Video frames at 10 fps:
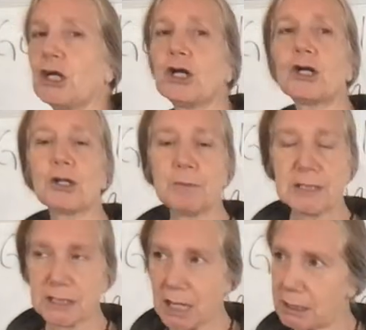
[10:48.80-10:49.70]
in an herb
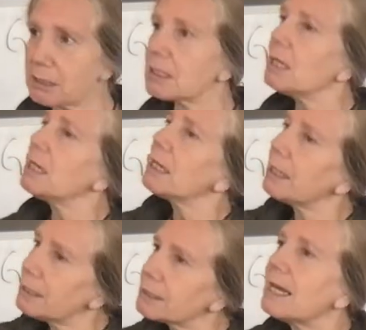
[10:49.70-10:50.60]
sense,
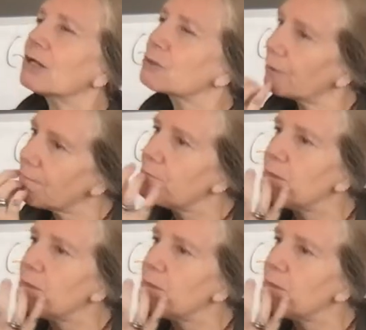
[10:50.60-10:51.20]
it is that sort of